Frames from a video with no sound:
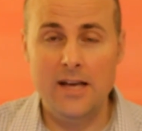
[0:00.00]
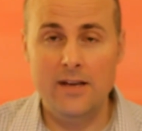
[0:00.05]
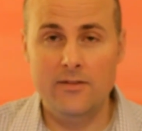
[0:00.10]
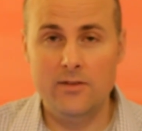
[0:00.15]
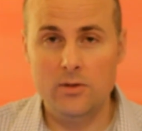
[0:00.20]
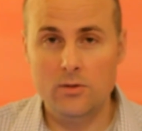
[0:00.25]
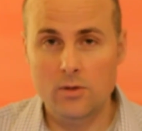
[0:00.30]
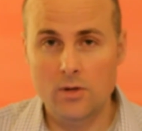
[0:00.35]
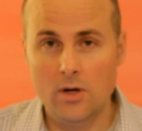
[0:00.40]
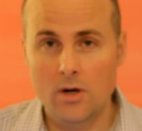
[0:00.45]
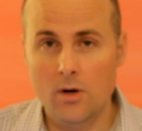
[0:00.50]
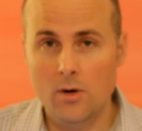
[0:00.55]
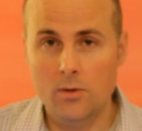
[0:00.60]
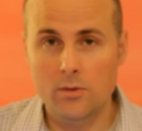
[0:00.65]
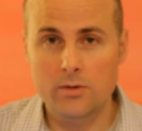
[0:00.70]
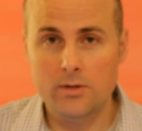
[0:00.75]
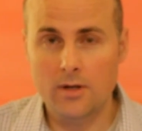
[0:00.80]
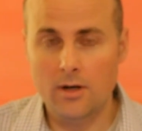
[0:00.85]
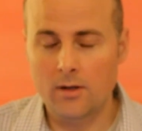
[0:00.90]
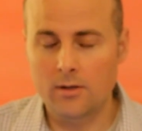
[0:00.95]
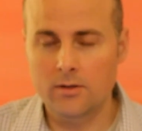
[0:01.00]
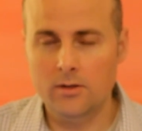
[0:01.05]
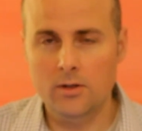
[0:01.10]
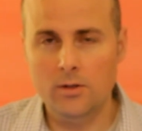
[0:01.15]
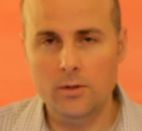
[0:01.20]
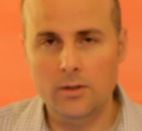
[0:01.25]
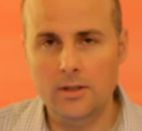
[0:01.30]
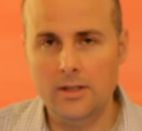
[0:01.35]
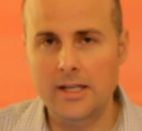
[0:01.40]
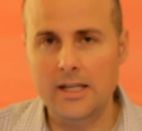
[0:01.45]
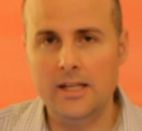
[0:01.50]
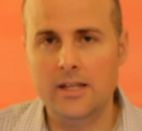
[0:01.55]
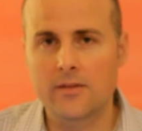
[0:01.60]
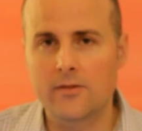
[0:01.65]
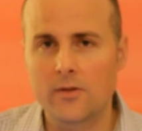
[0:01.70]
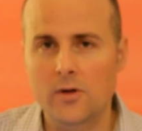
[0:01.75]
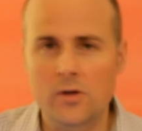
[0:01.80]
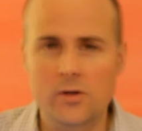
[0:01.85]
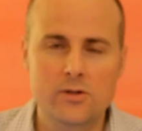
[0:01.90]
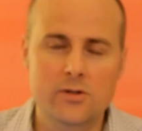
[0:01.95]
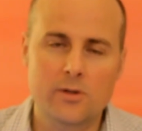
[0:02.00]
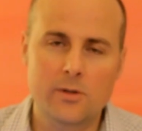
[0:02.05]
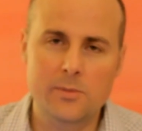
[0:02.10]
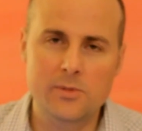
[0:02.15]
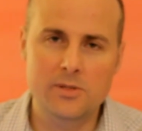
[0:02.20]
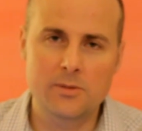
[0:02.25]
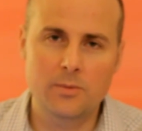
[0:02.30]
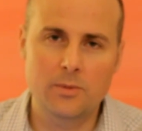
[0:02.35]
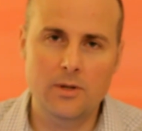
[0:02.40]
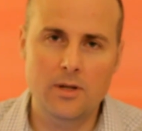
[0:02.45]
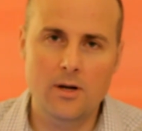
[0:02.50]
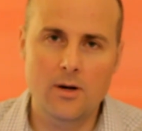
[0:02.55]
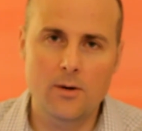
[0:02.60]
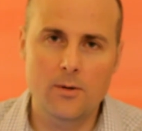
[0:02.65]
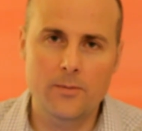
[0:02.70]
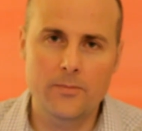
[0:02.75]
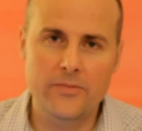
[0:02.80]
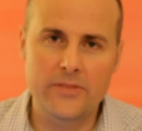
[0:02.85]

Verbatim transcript: if you go to, I'll include a link in the video description below,